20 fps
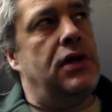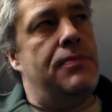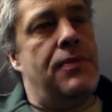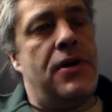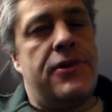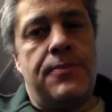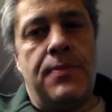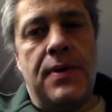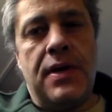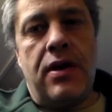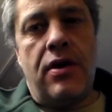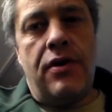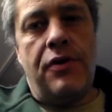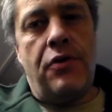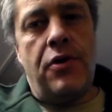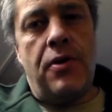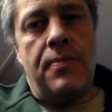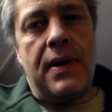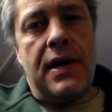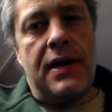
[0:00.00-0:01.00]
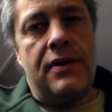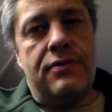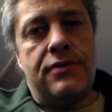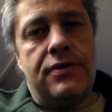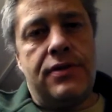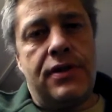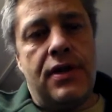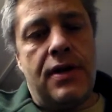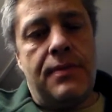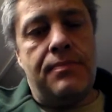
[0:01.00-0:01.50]
must have been going on
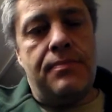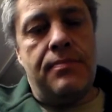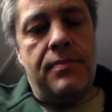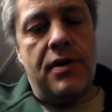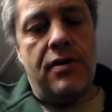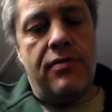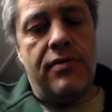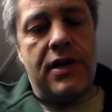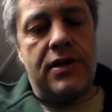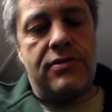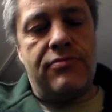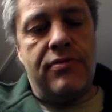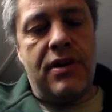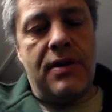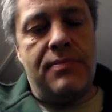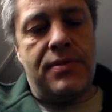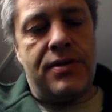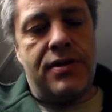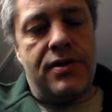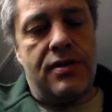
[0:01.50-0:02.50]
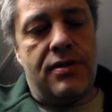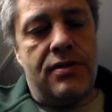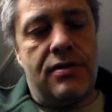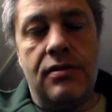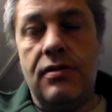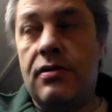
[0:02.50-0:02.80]
about Millrick's ribs,